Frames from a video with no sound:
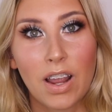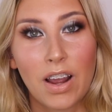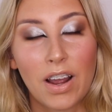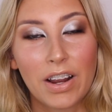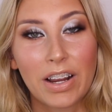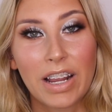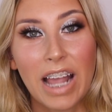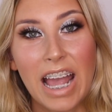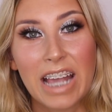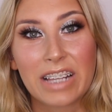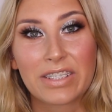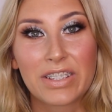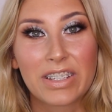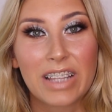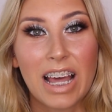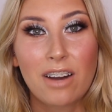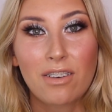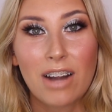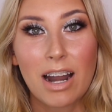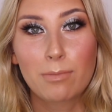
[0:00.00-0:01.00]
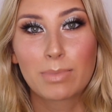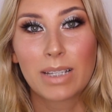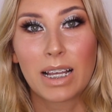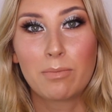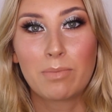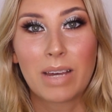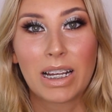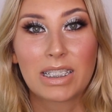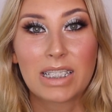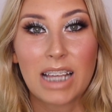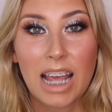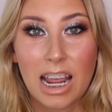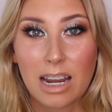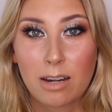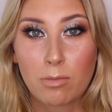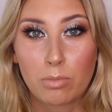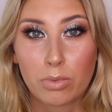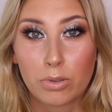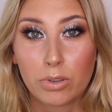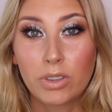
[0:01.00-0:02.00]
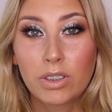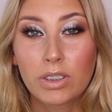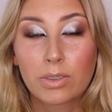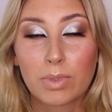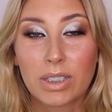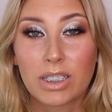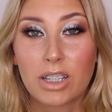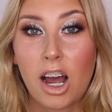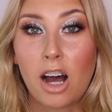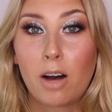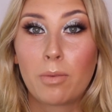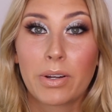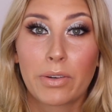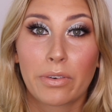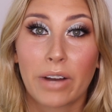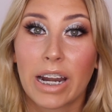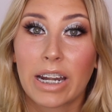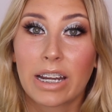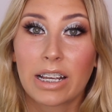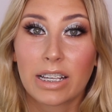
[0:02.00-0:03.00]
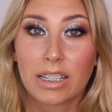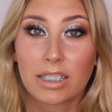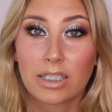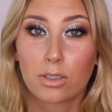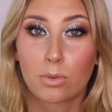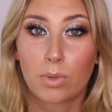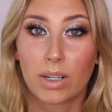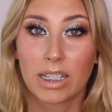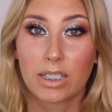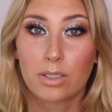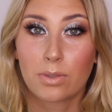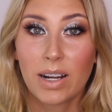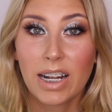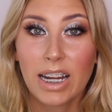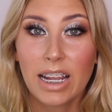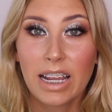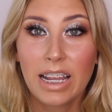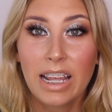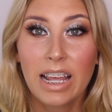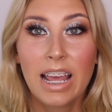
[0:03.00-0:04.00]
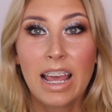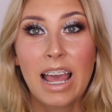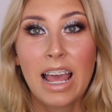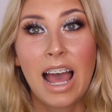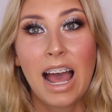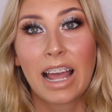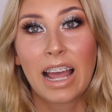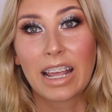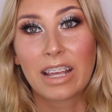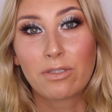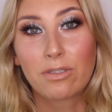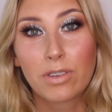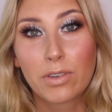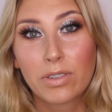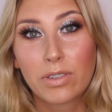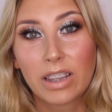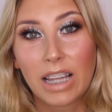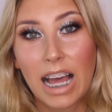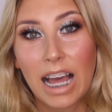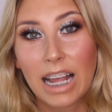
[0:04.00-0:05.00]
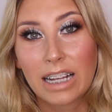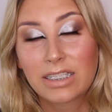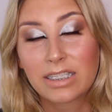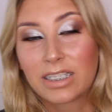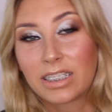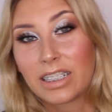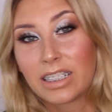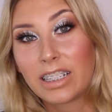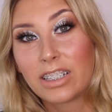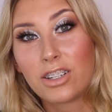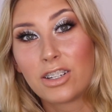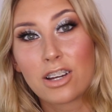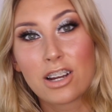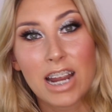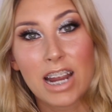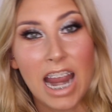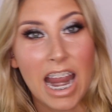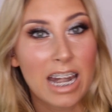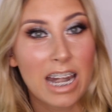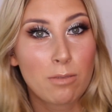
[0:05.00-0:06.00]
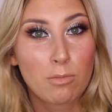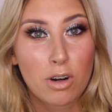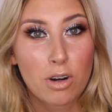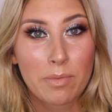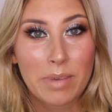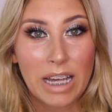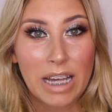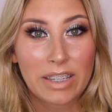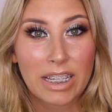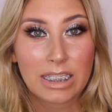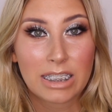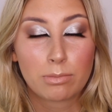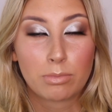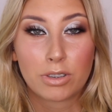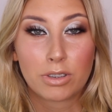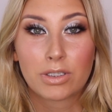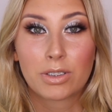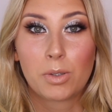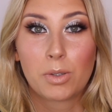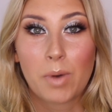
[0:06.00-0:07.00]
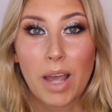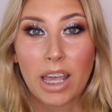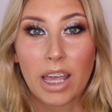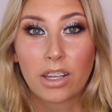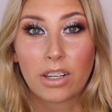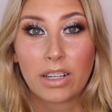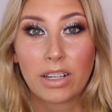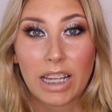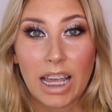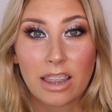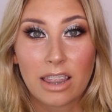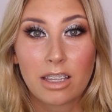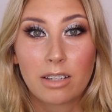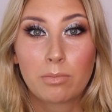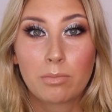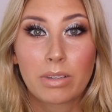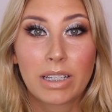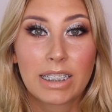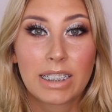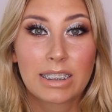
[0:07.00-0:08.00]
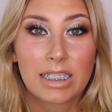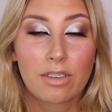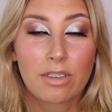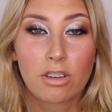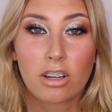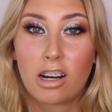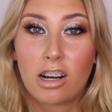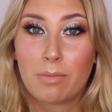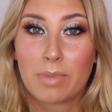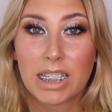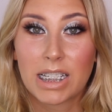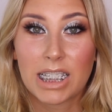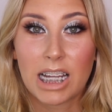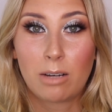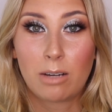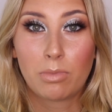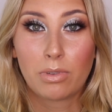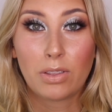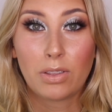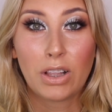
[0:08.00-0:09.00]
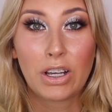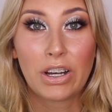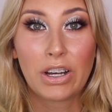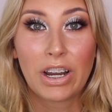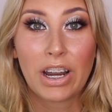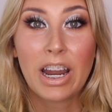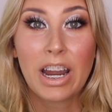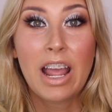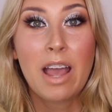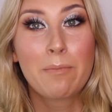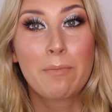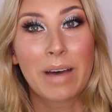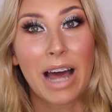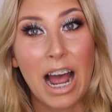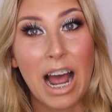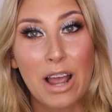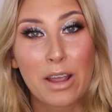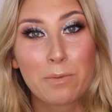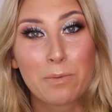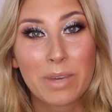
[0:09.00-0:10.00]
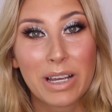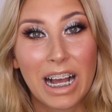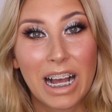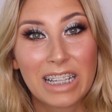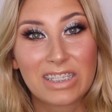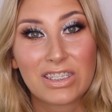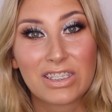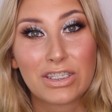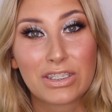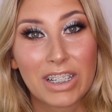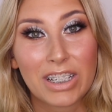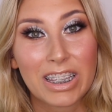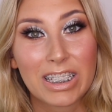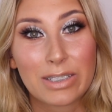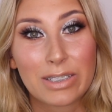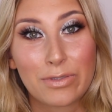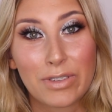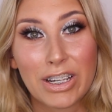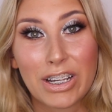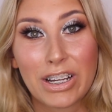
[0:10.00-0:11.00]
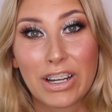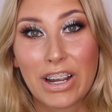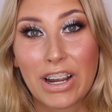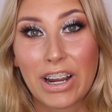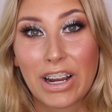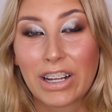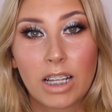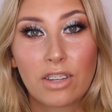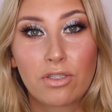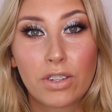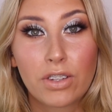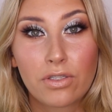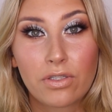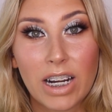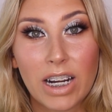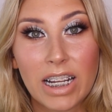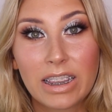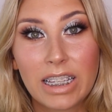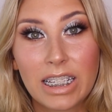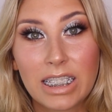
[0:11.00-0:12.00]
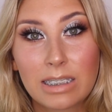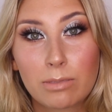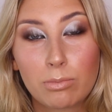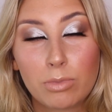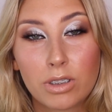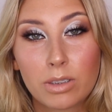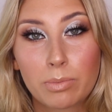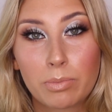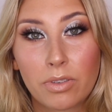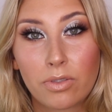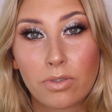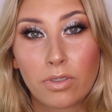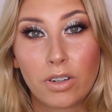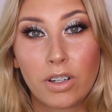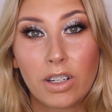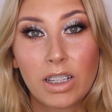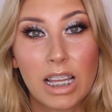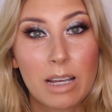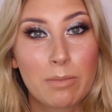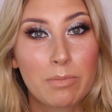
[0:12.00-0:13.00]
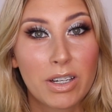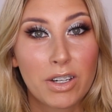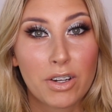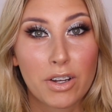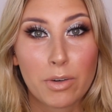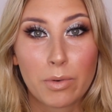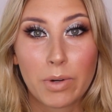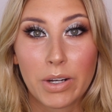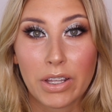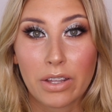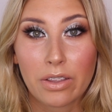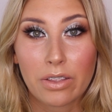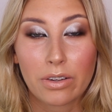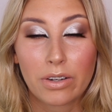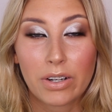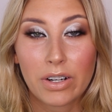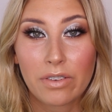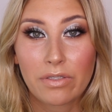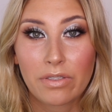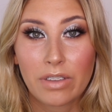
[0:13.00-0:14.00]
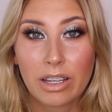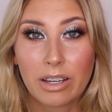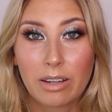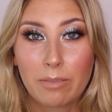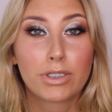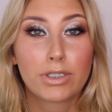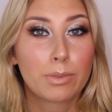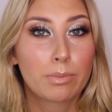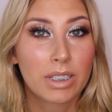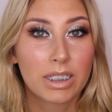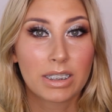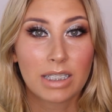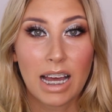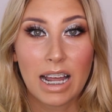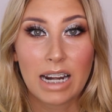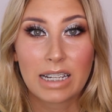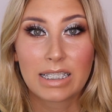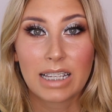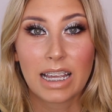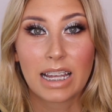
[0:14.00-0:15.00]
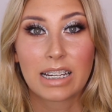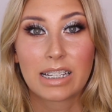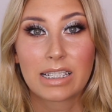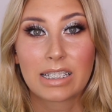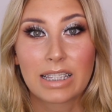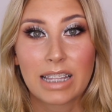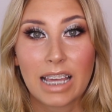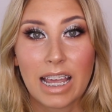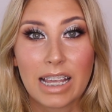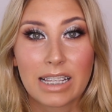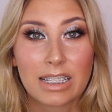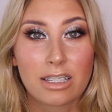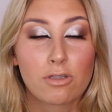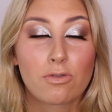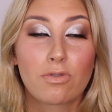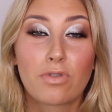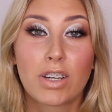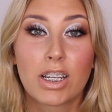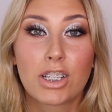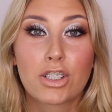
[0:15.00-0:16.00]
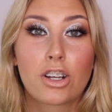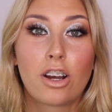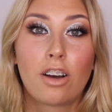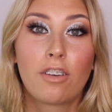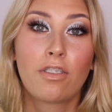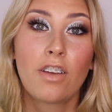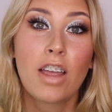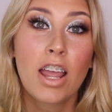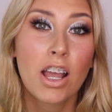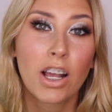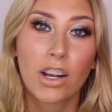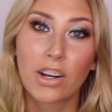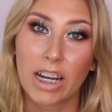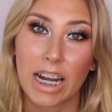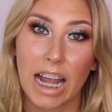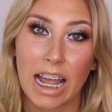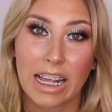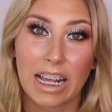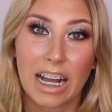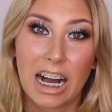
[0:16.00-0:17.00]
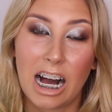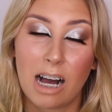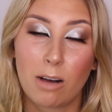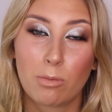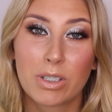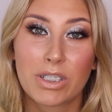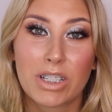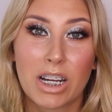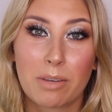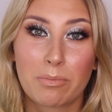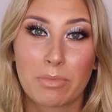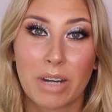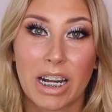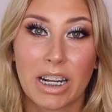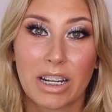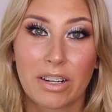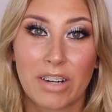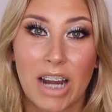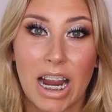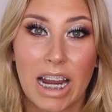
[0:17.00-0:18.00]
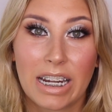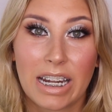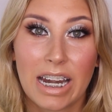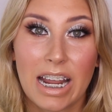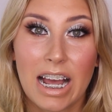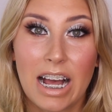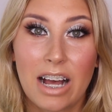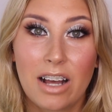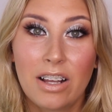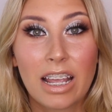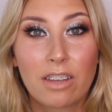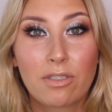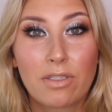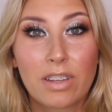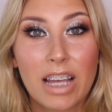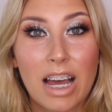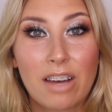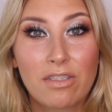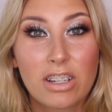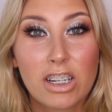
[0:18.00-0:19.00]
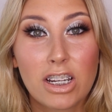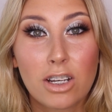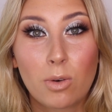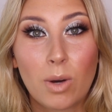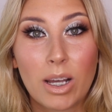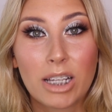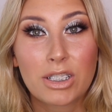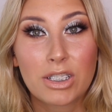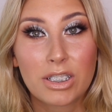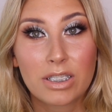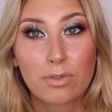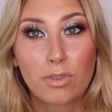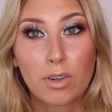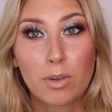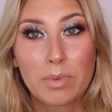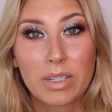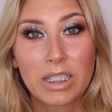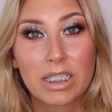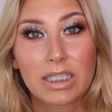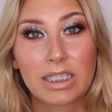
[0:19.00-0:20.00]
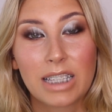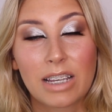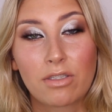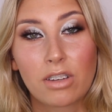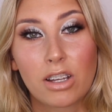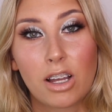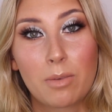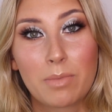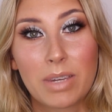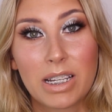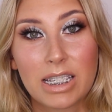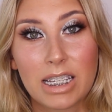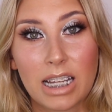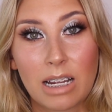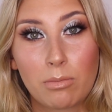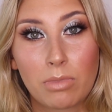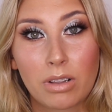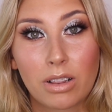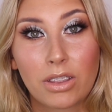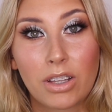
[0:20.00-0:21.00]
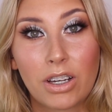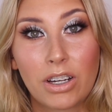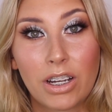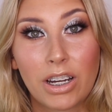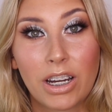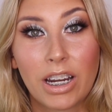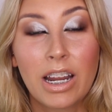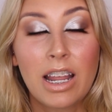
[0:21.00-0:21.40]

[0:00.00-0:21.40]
Okay, so that wraps up my 10 books, which I'll be reading in 2020. If you would like to know any more about these books or where you can get them, please leave a comment down below. But I hope you guys enjoyed this video. If you've read these books before, let me know what you thought of them. Super excited to get into these and finish off Create Calm, which I'm reading right now. If you have any questions for me, just leave a comment down below.